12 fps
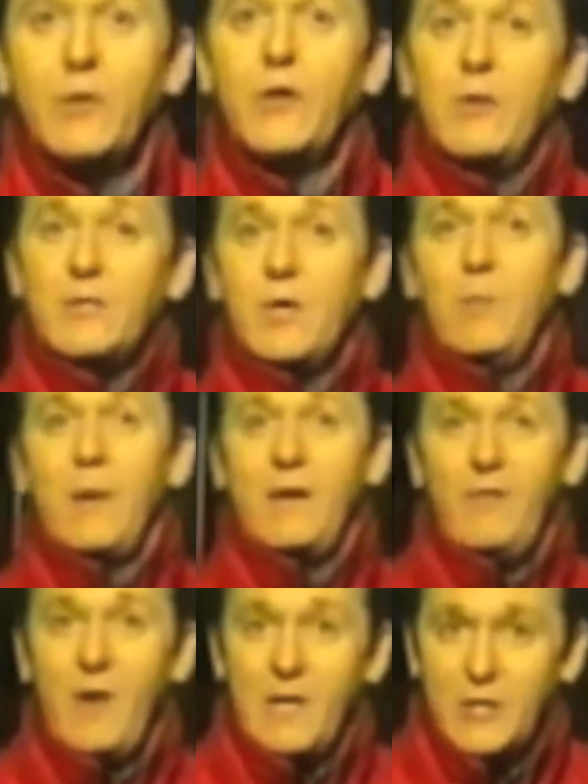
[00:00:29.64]
But there is
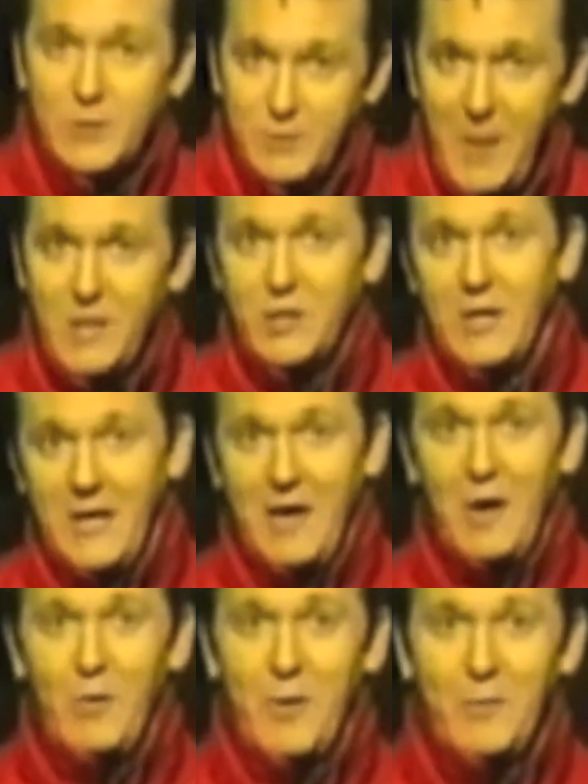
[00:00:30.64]
somebody very special
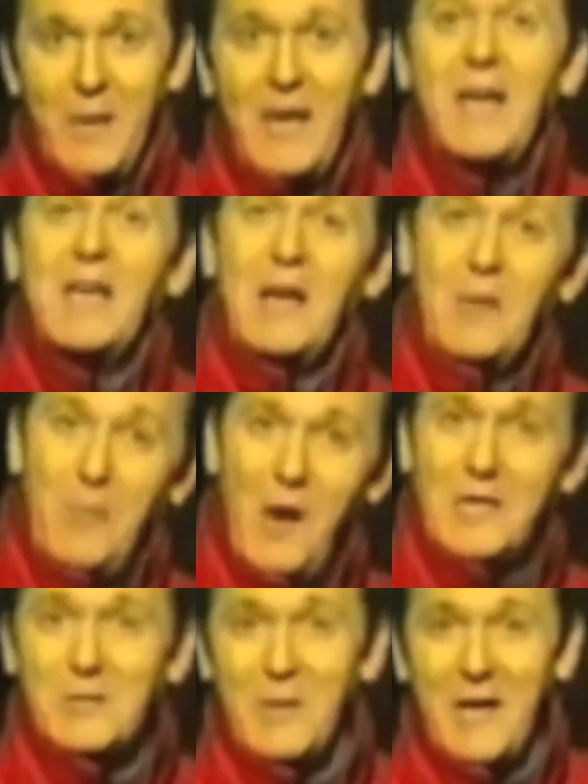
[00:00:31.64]
here with me. You can
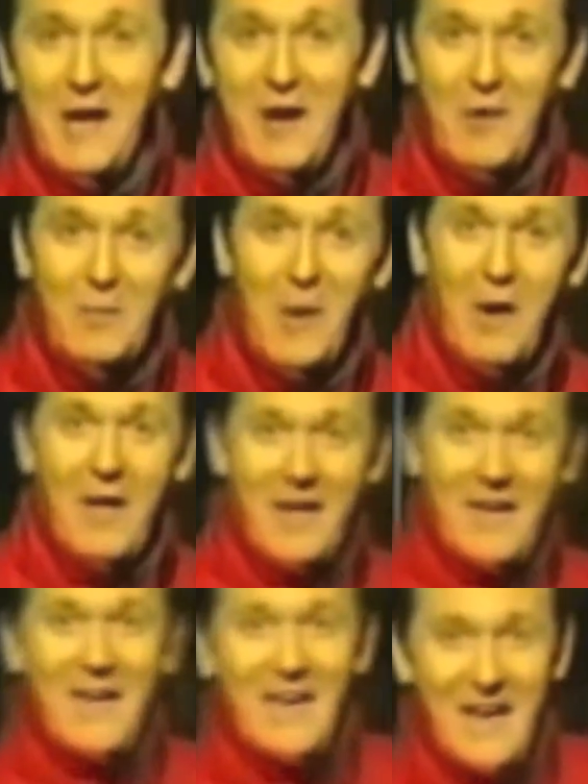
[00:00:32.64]
possibly hear him
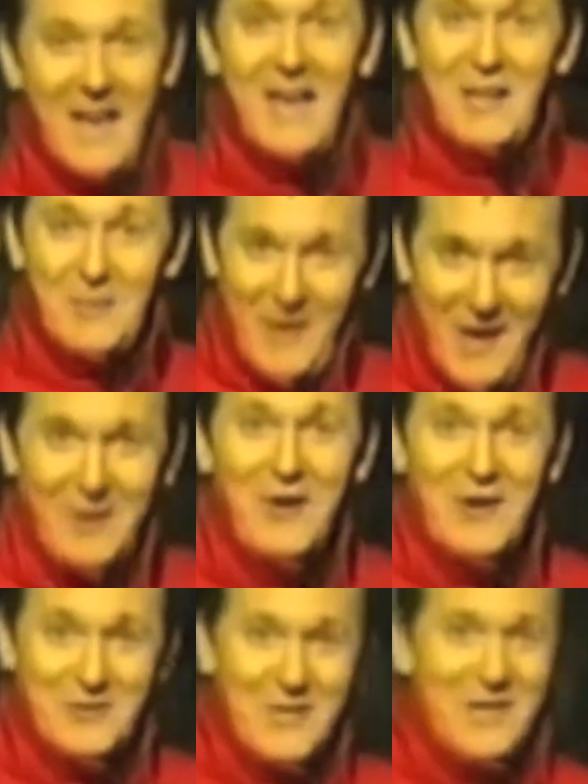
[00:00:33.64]
in the
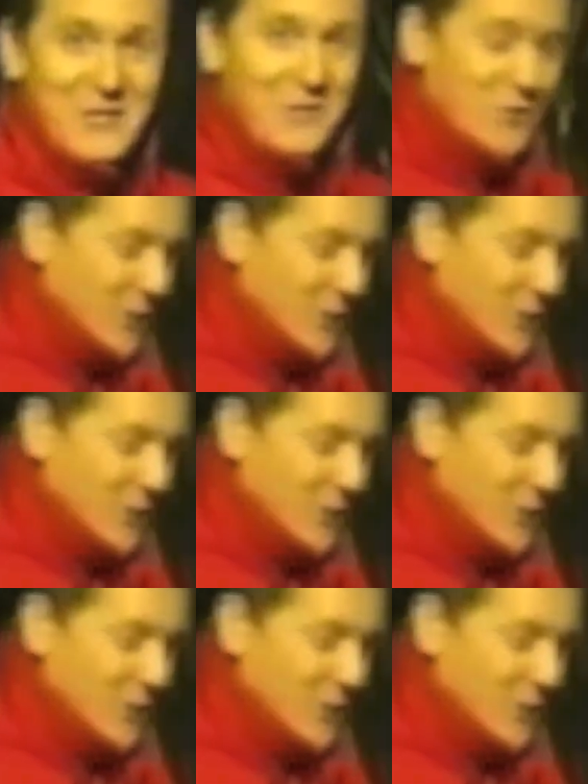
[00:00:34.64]
background. Yes,